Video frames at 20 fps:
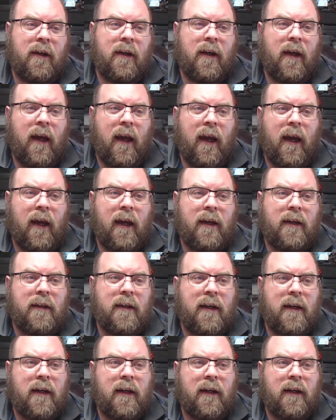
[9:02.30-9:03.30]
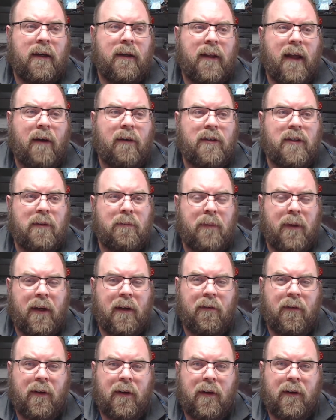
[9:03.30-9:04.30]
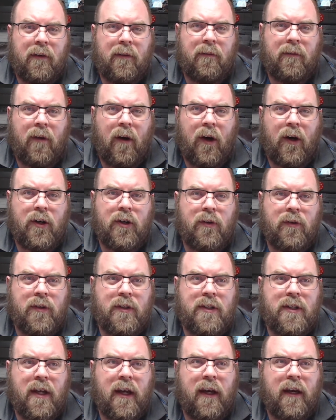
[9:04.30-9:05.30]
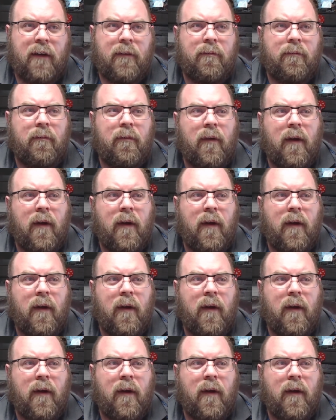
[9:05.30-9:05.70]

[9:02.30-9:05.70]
and that was a bit of a arduous thing.